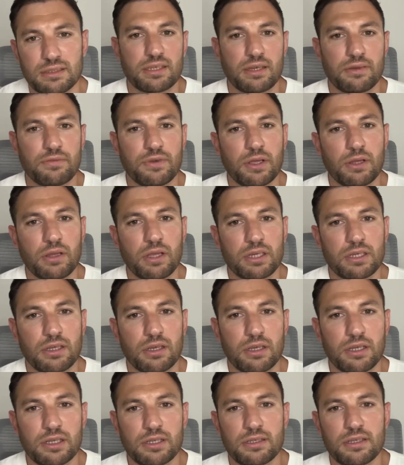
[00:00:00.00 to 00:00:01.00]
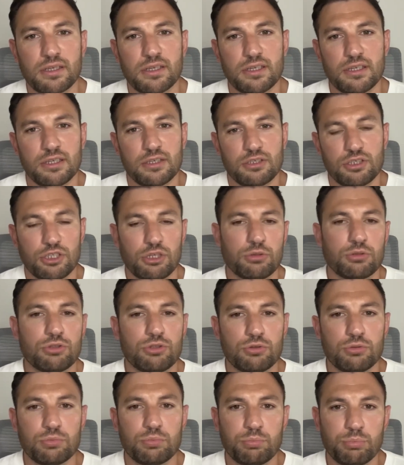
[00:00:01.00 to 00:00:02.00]
I felt like when
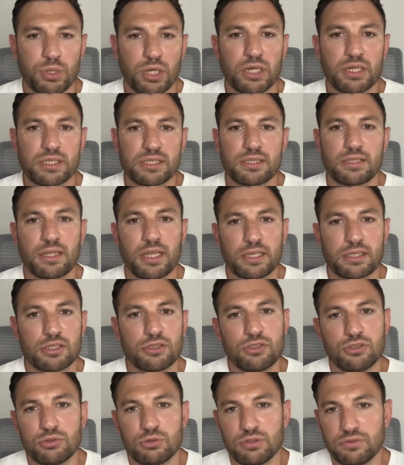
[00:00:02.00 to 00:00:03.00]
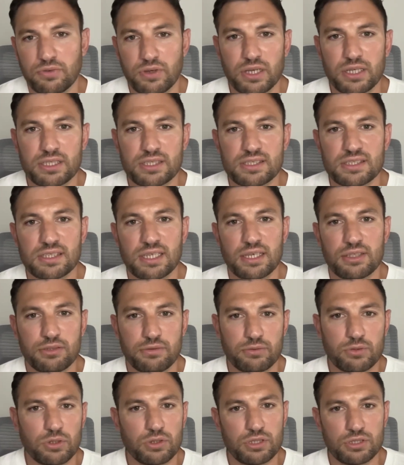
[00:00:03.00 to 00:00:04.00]
you buy like a new device and you've
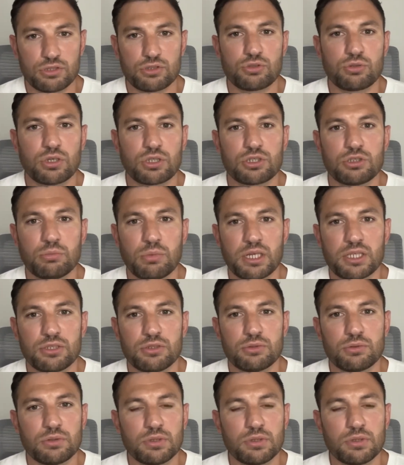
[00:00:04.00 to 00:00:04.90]
got the instruction manual,